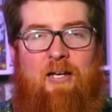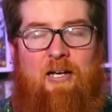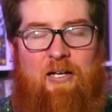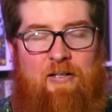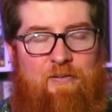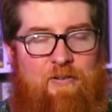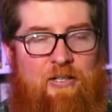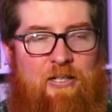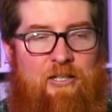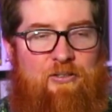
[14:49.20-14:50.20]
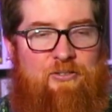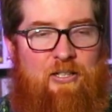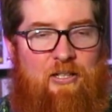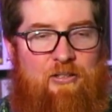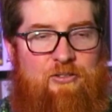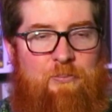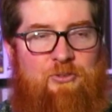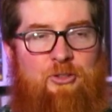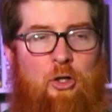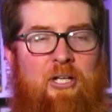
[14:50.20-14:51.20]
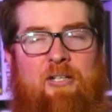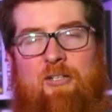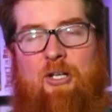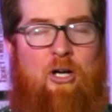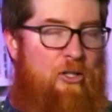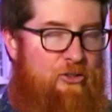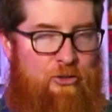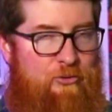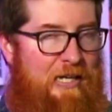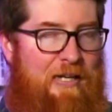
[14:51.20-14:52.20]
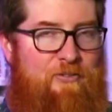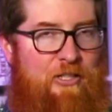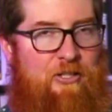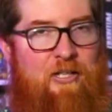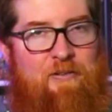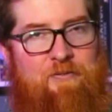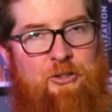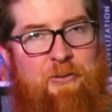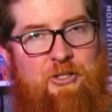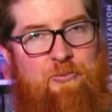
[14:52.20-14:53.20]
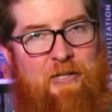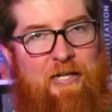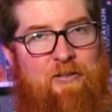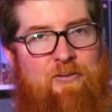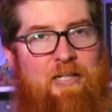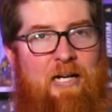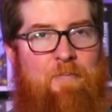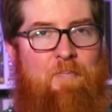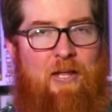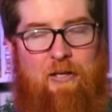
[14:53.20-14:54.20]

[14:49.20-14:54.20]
There is some starting cards and drafts that you kind of do each round that